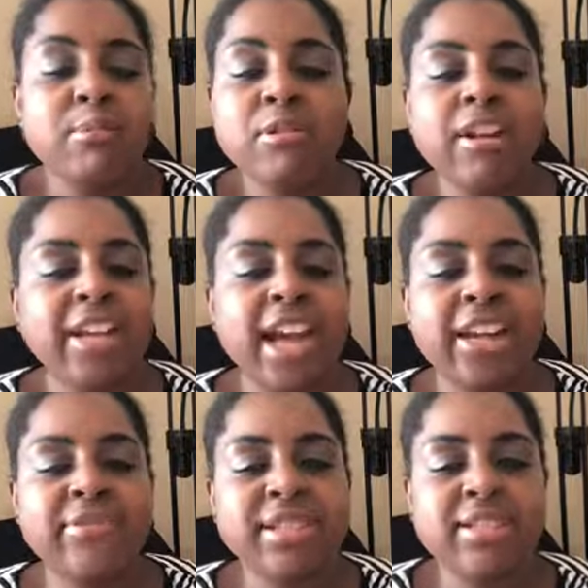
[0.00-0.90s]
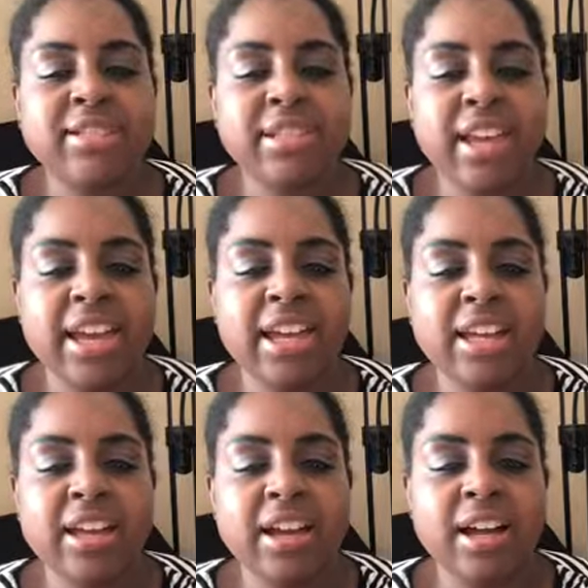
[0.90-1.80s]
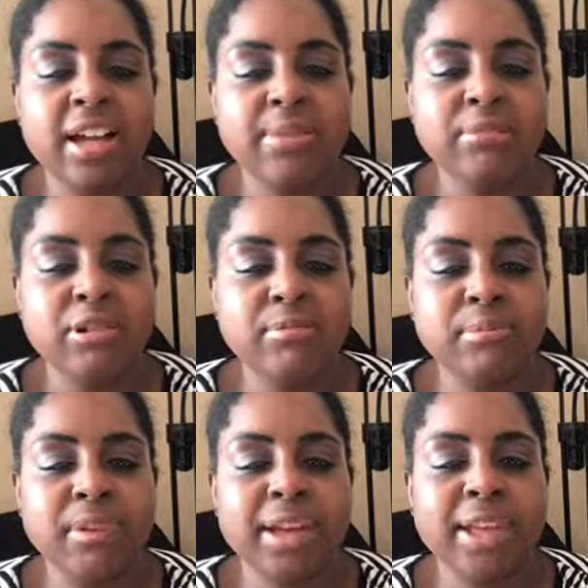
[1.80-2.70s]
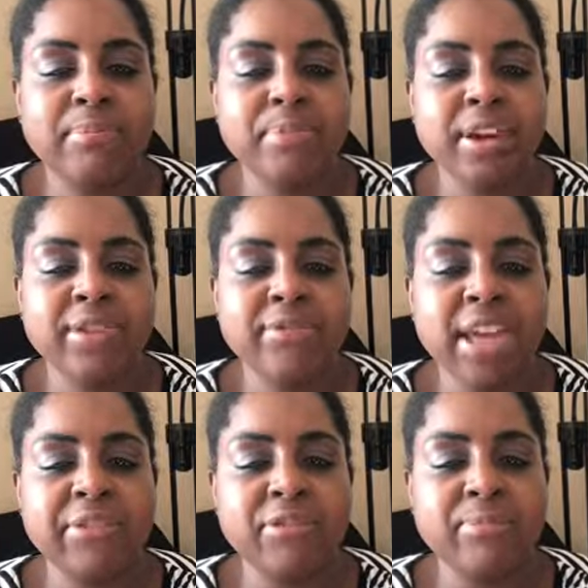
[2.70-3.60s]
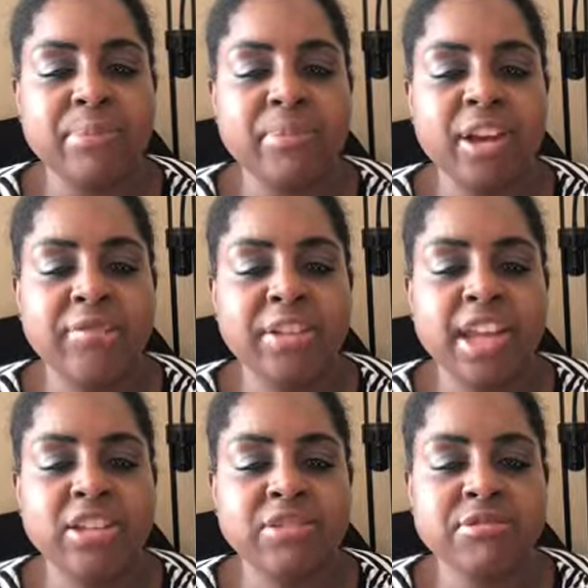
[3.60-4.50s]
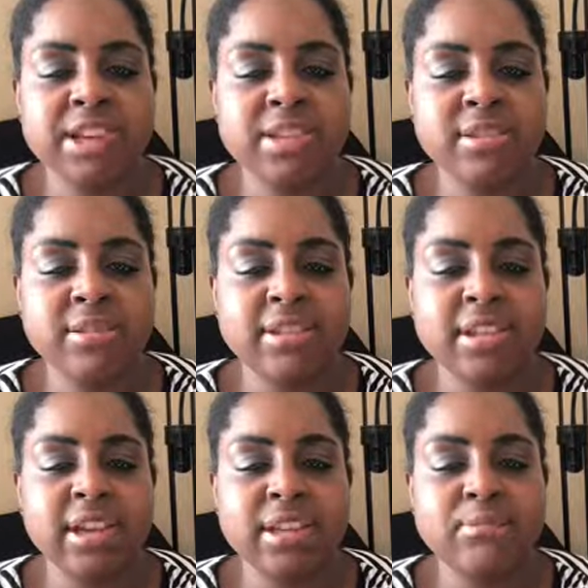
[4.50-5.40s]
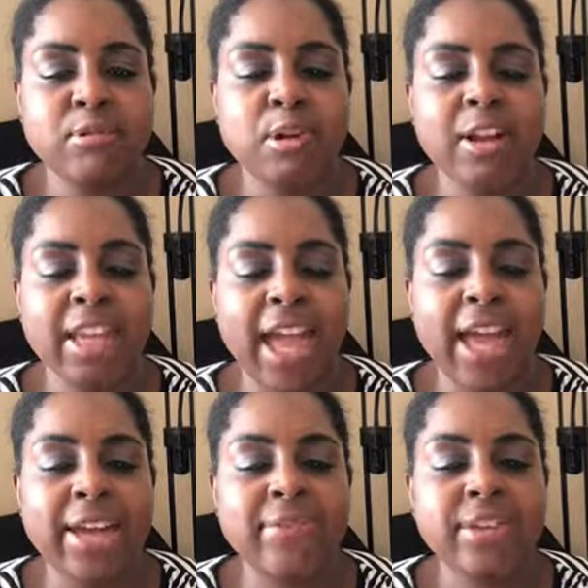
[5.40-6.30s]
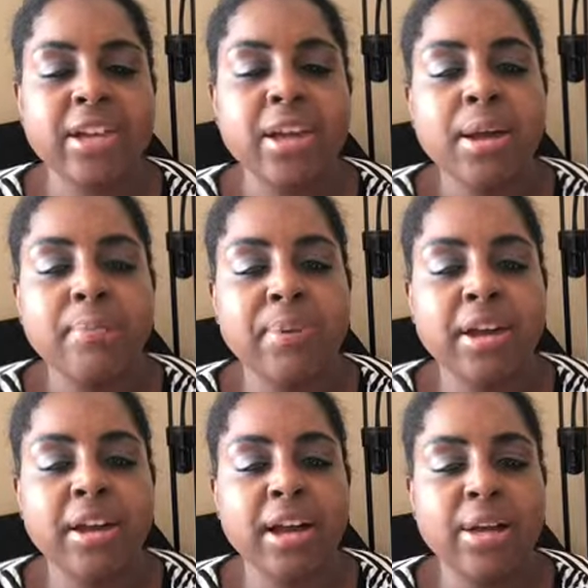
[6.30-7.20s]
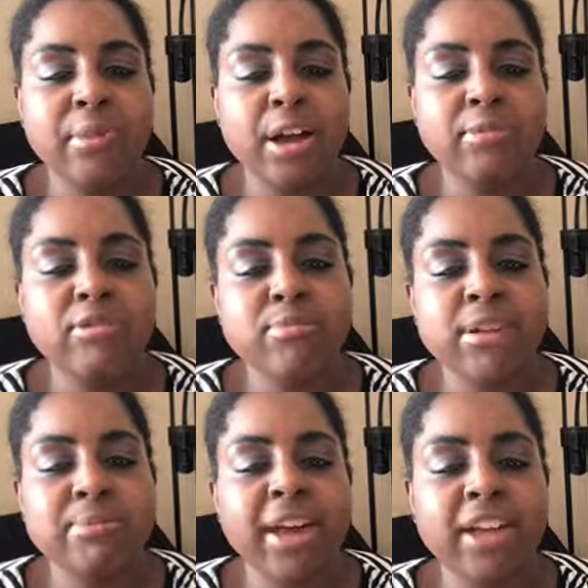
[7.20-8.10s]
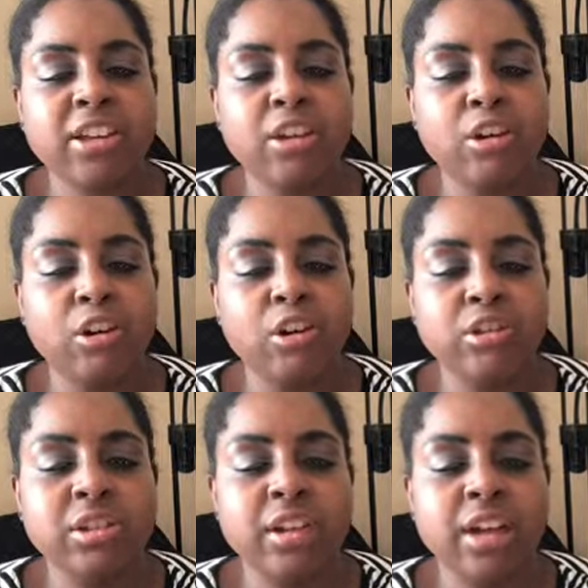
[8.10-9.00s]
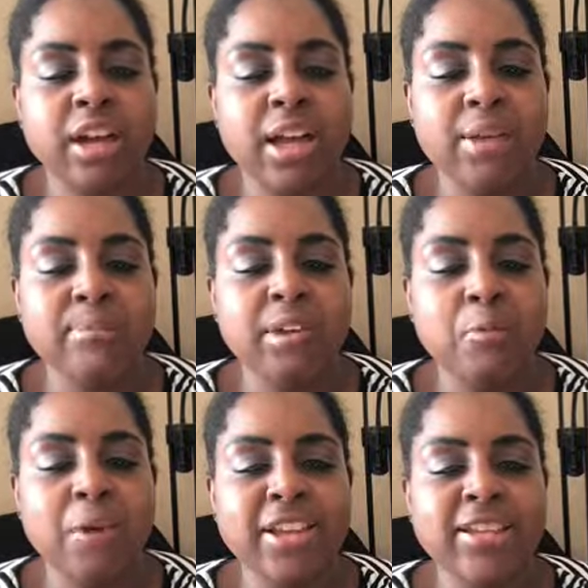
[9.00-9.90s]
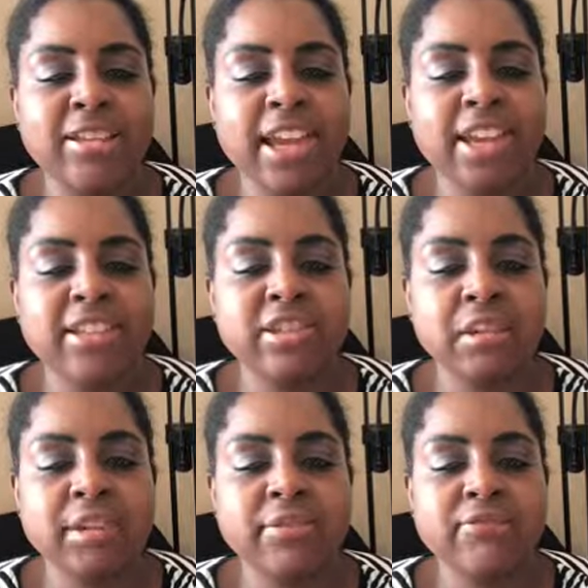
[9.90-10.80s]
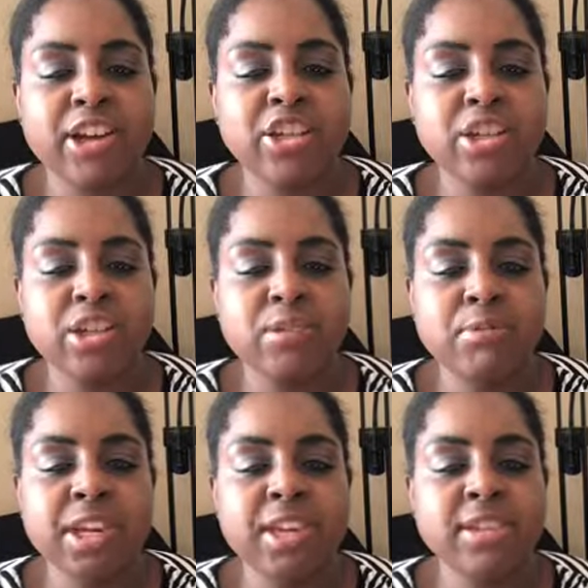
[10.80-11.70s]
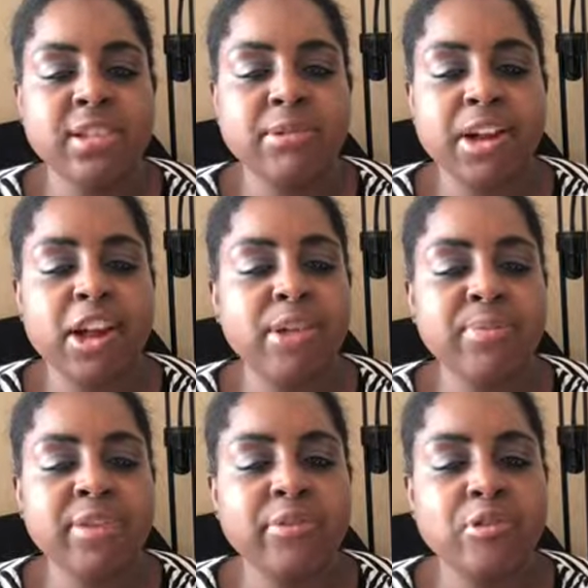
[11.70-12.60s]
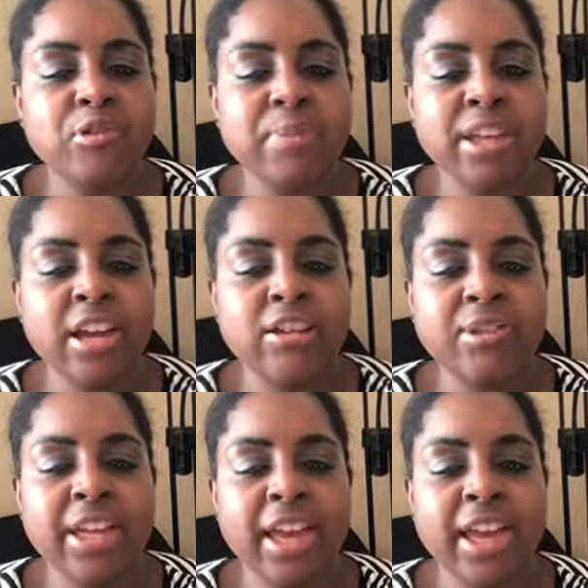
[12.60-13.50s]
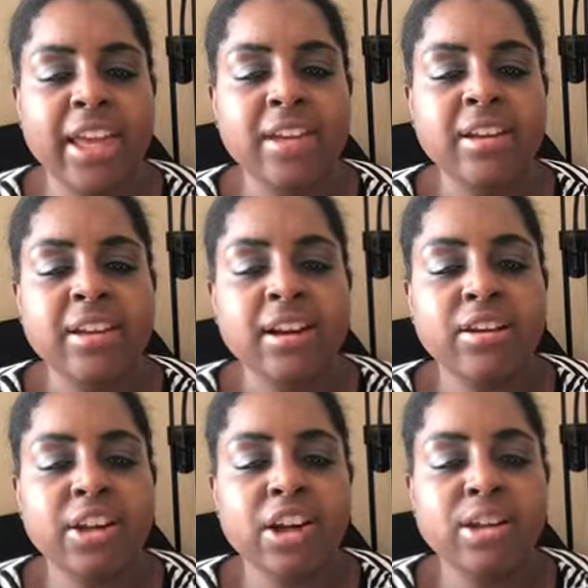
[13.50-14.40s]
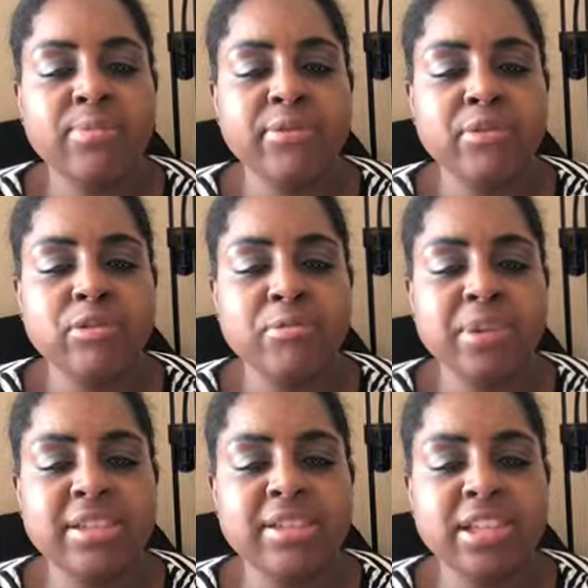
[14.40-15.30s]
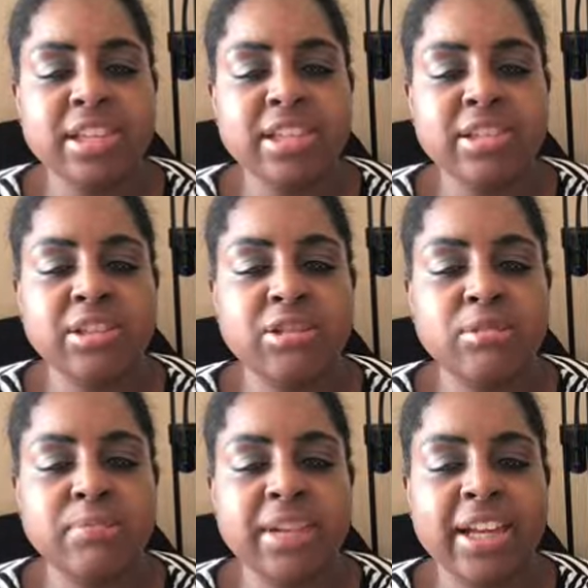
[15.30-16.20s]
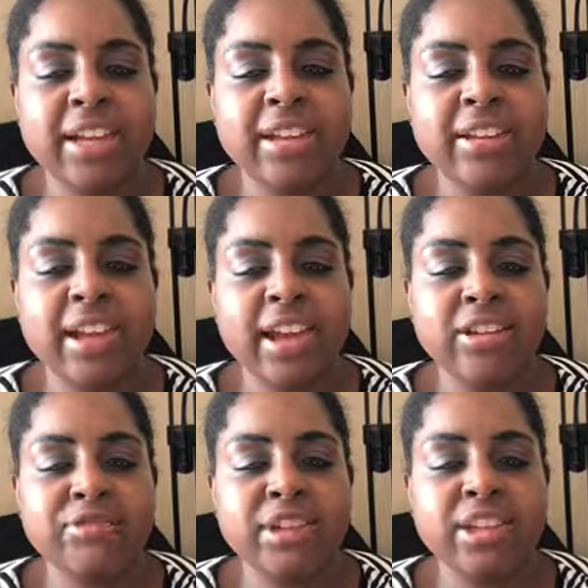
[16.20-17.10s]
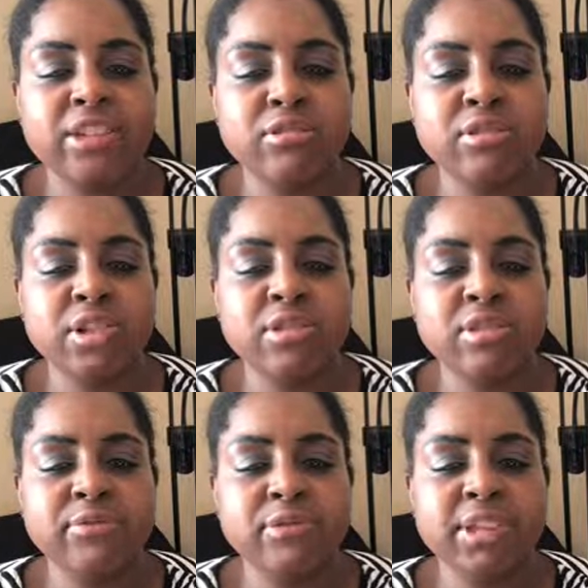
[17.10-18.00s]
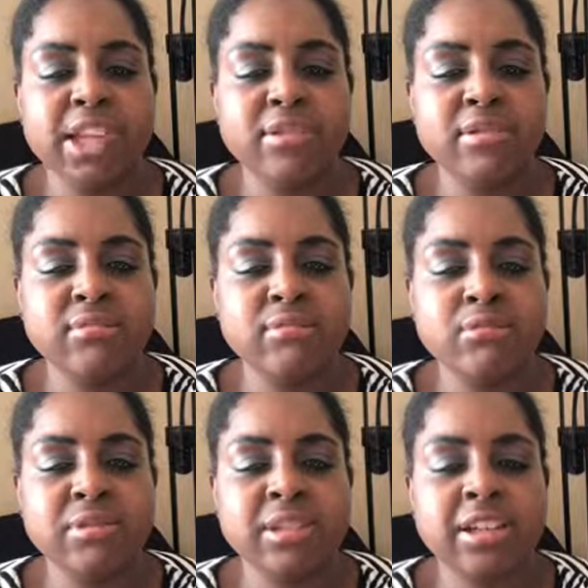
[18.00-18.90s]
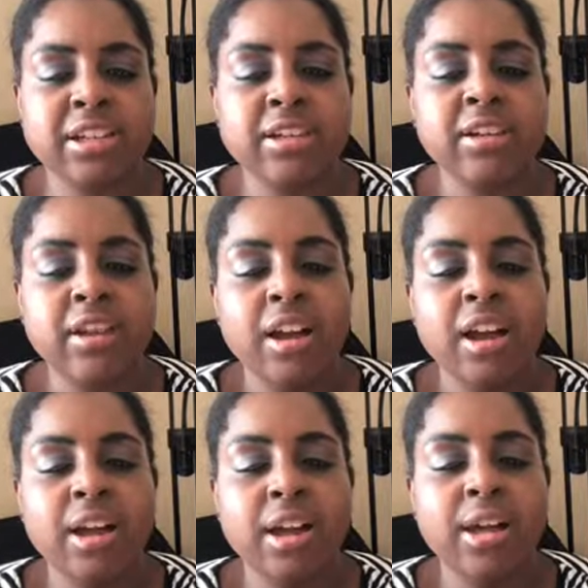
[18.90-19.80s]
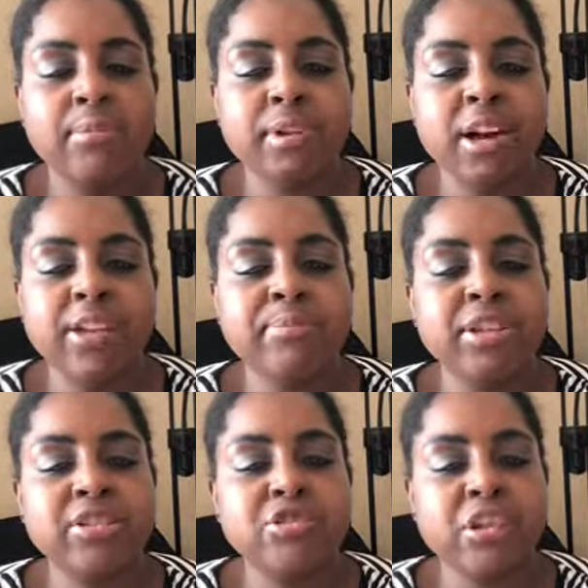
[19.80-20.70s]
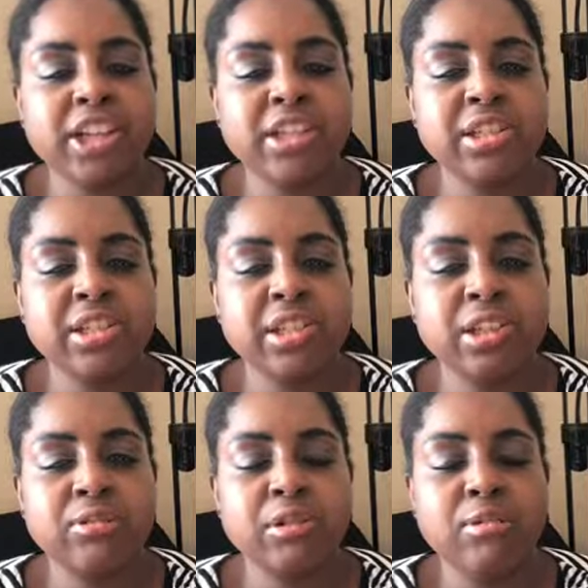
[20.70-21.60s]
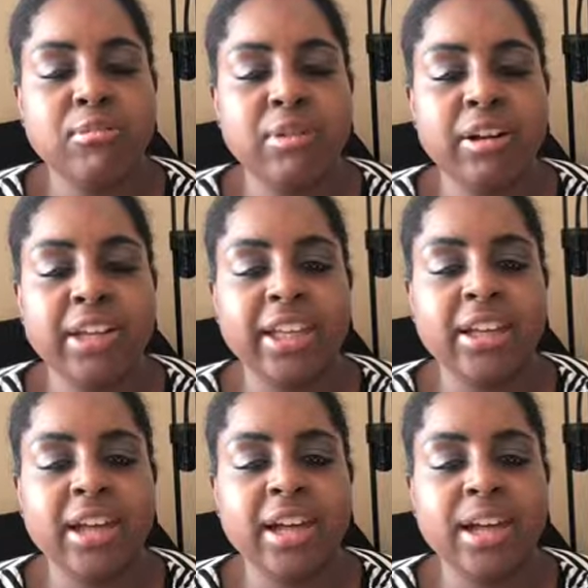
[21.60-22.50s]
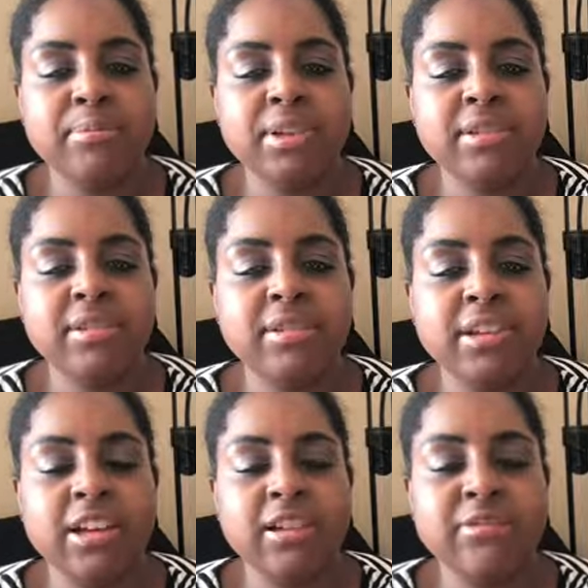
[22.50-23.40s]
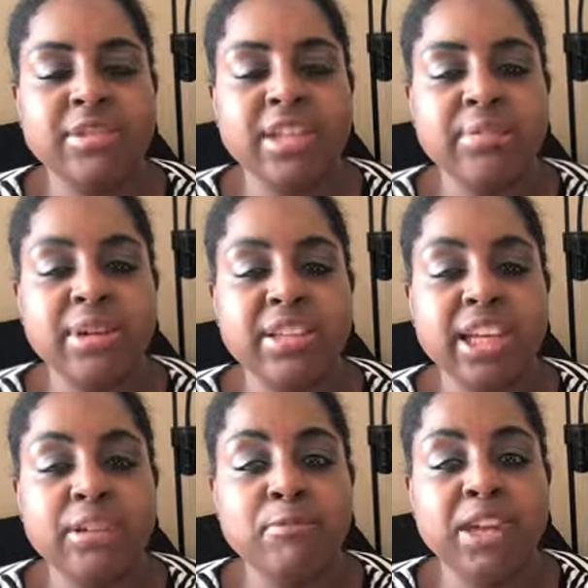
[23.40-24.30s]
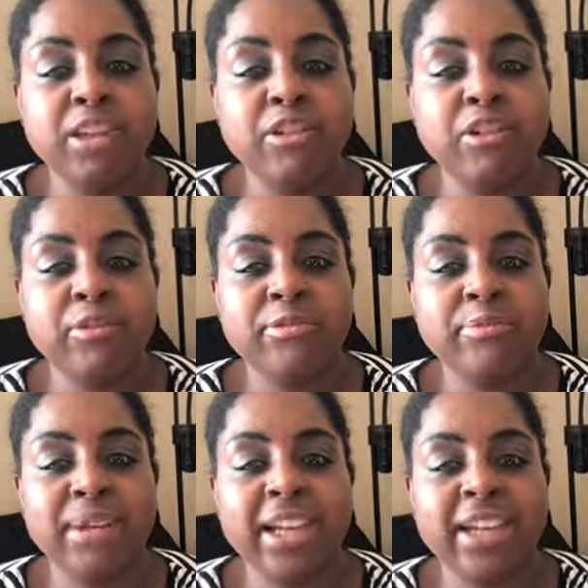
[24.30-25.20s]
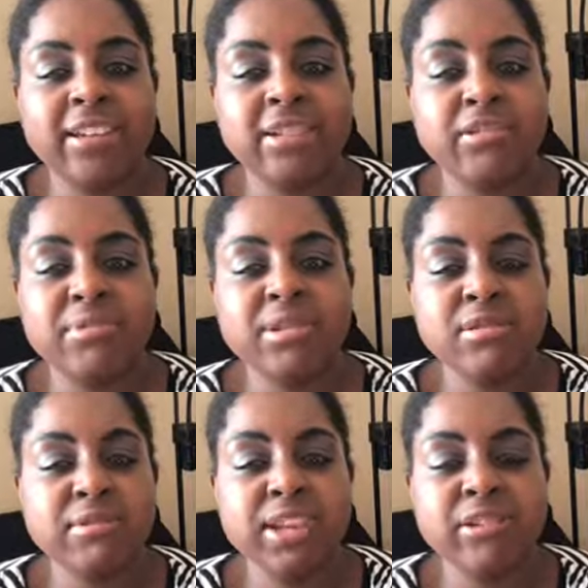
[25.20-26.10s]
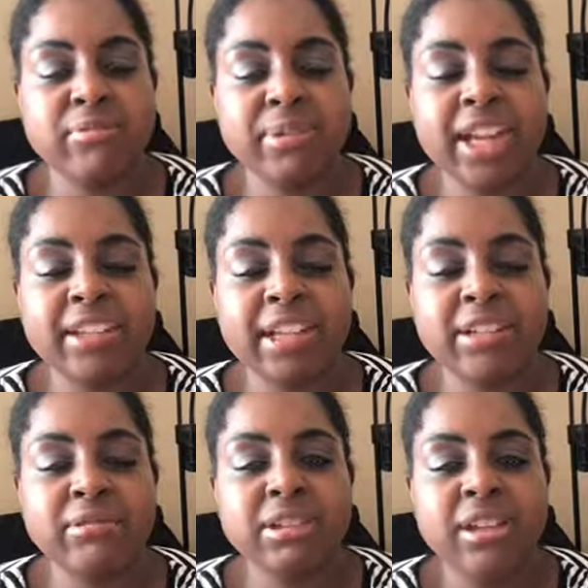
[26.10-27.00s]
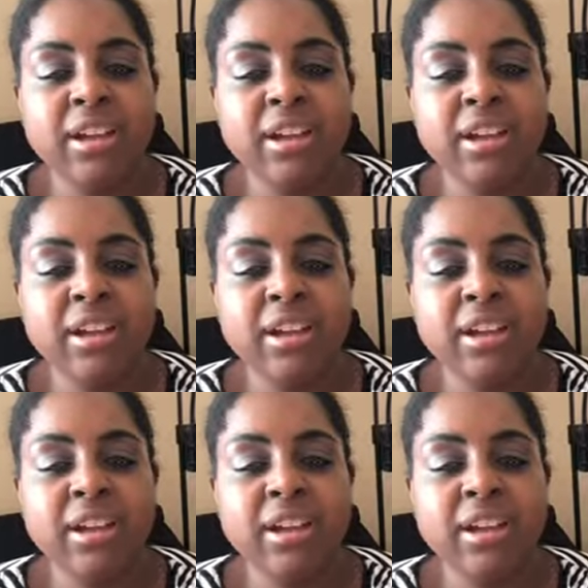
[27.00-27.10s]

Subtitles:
what I have today on my birthday for my birthday treats and exactly what I have, but I will be back on Wednesday starting a fresh new week. So I hope you've all been okay and I hope you've all sticking to your plan and drinking your 2 to 4 liters of water. I've been trying to on my obviously my nearly week off plan, almost a week off plan now.